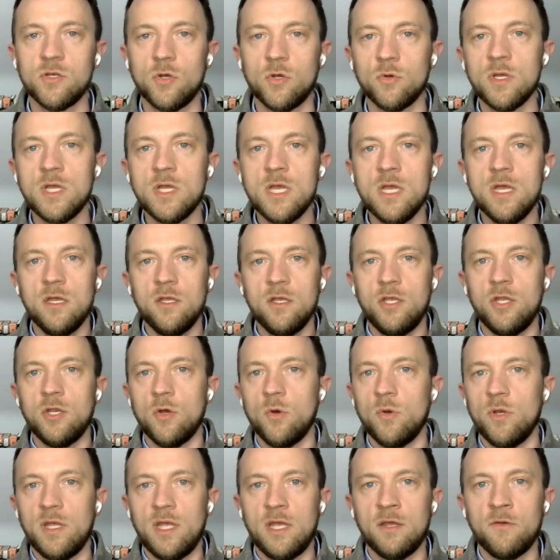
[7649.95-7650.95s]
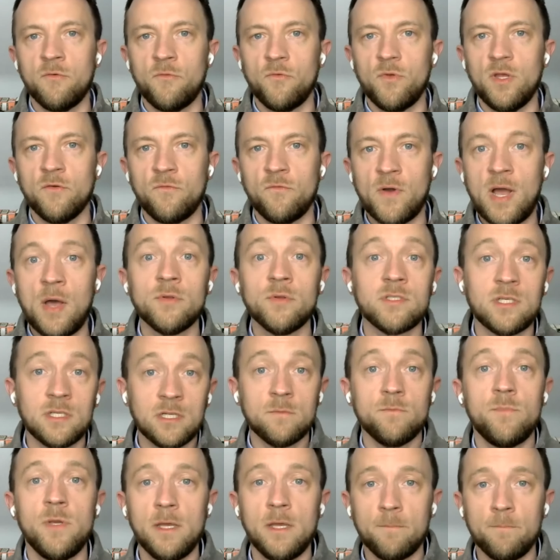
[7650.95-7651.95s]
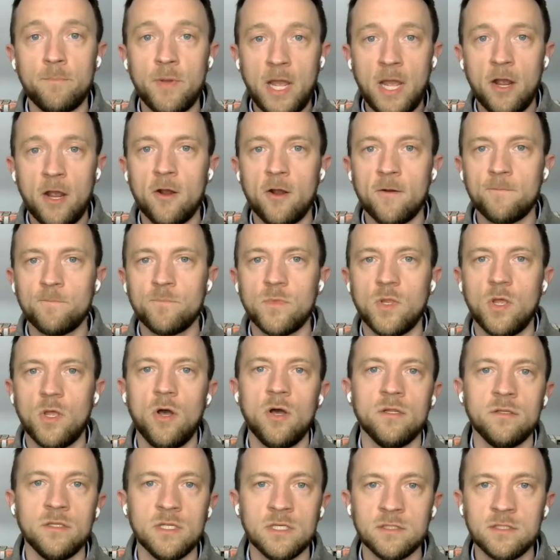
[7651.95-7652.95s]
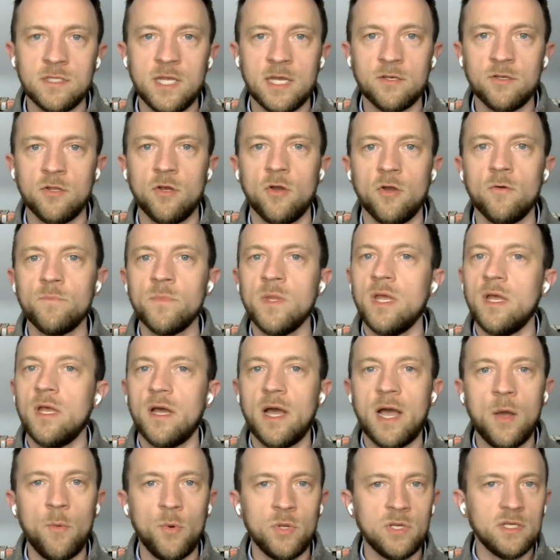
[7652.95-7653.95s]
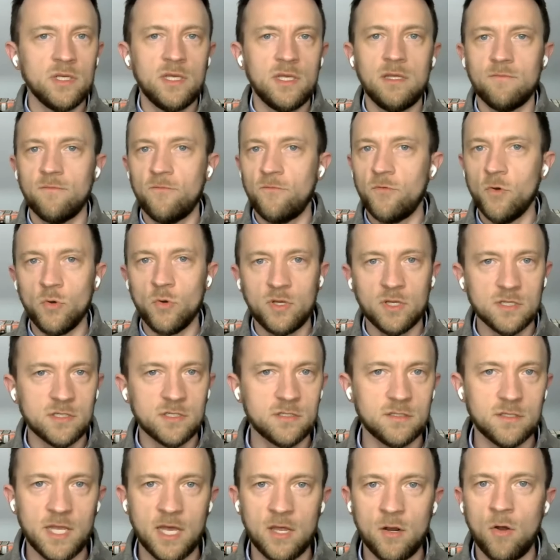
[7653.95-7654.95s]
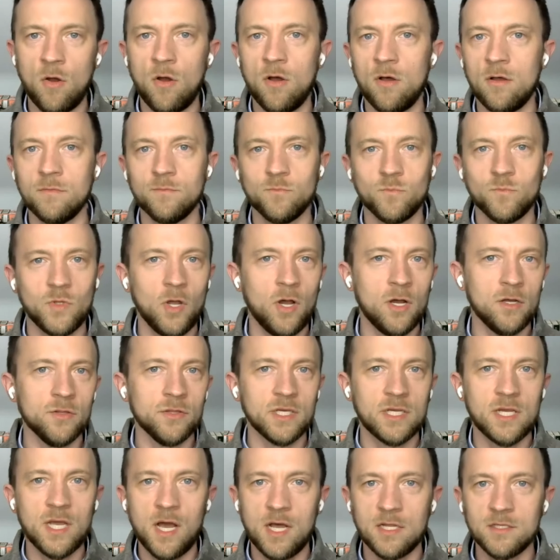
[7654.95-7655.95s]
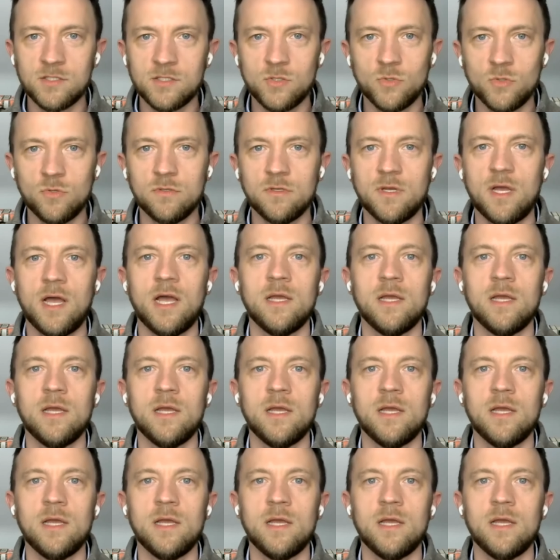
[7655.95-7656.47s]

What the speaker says: So, you know, if I was going to be a bear on Nintendo, I wouldn't focus at all on the console.